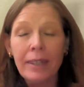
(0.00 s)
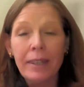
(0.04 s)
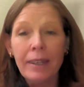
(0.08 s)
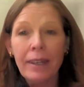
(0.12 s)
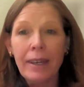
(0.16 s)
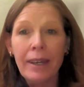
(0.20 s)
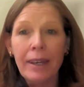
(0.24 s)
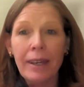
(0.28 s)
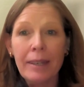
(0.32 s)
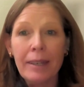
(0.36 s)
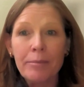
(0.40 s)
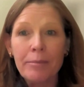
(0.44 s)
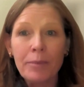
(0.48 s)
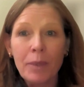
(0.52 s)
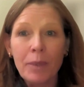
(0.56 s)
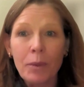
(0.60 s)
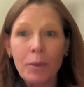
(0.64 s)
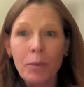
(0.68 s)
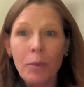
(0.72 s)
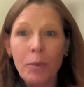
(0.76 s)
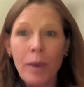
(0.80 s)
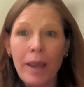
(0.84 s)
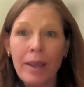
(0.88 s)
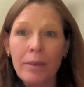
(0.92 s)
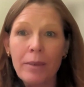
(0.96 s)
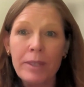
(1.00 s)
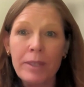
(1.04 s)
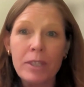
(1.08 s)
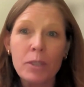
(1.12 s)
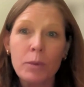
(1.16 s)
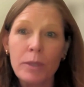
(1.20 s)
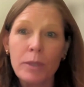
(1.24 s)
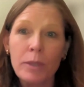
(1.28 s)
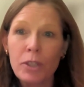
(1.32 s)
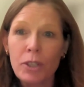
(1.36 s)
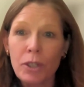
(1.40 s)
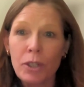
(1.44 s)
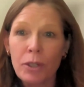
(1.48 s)
when we
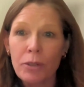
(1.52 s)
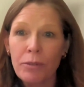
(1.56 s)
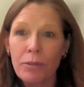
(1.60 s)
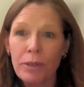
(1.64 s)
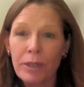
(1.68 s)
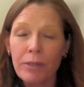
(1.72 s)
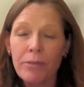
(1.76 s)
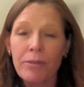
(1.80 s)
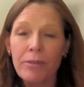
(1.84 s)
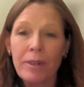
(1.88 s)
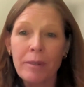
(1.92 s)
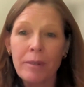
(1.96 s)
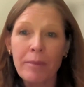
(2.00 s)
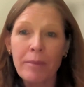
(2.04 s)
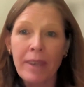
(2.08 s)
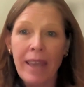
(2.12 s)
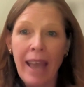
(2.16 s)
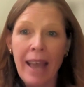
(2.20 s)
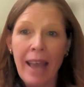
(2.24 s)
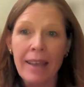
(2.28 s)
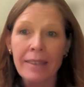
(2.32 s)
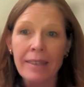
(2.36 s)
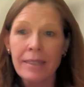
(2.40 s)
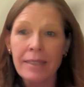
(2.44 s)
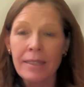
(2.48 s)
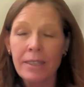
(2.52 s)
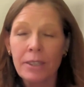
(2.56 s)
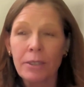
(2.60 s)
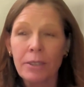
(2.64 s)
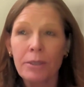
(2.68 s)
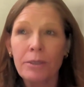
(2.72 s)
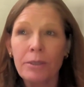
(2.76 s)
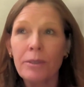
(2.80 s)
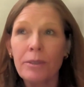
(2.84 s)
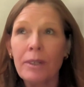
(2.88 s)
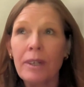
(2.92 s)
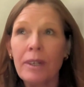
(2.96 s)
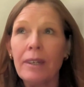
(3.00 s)
switched over from gas
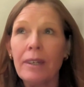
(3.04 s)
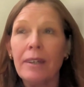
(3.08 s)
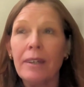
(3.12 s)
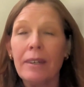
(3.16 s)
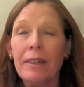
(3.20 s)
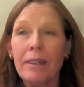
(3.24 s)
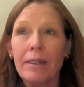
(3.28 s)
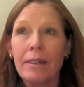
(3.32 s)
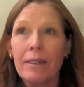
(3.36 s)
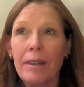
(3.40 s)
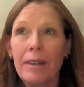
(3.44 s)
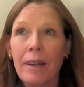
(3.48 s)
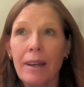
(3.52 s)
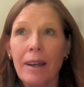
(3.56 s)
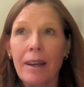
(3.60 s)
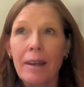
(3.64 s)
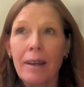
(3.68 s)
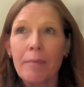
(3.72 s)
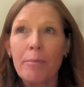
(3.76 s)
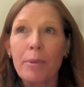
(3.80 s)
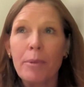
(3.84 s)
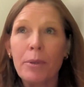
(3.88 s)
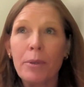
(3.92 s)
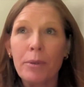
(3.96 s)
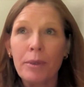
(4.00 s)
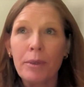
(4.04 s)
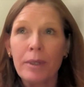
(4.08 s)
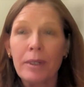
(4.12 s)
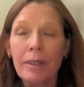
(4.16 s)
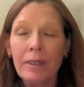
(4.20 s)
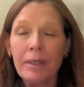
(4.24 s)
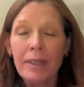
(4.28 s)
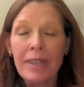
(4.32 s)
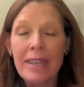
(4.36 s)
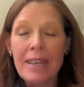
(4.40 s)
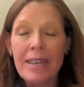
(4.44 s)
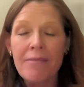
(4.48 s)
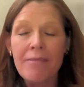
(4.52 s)
to pure
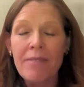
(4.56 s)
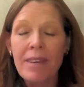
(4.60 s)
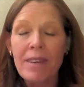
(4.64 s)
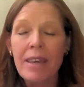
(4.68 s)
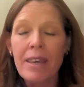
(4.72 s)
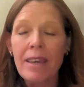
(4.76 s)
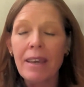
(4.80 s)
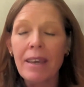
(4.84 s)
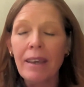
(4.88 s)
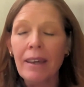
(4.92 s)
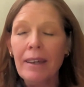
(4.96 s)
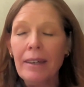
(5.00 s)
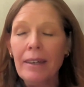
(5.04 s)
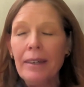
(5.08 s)
EV.